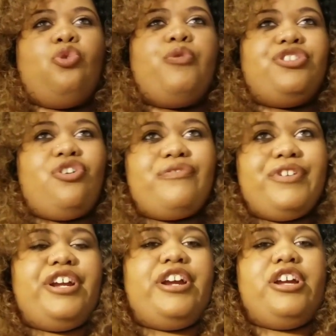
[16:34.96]
Going
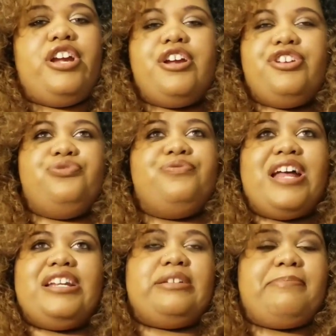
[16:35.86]
over there, you do
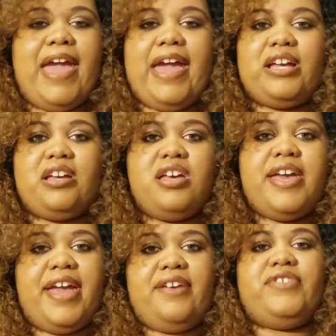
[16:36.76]
not need to pack
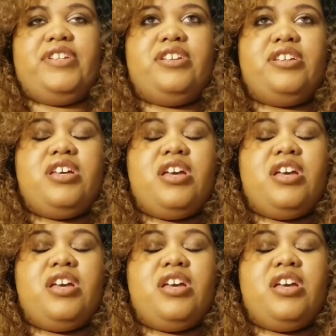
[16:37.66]
heavy.